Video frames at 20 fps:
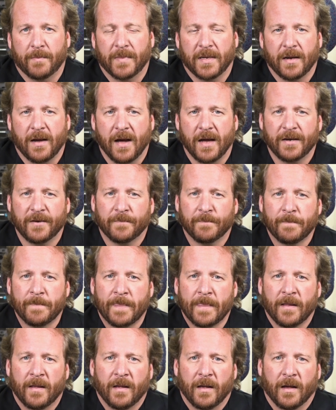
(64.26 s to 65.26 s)
and beyond.
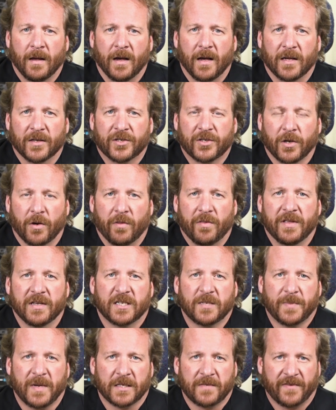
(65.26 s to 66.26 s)
Uh, so
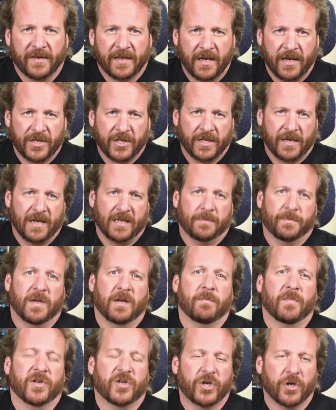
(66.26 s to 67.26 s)
this specification has
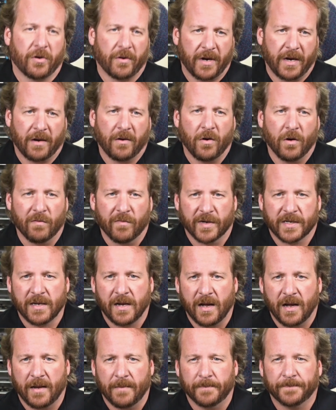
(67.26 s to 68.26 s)
been maturing over
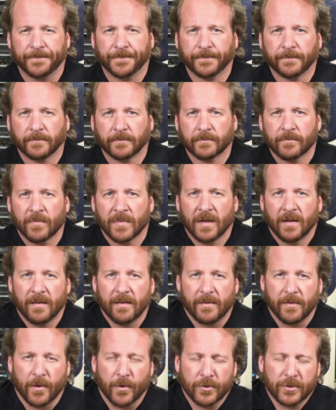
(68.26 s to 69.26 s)
time.
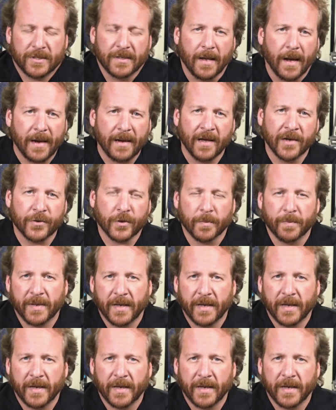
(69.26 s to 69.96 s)
Those 900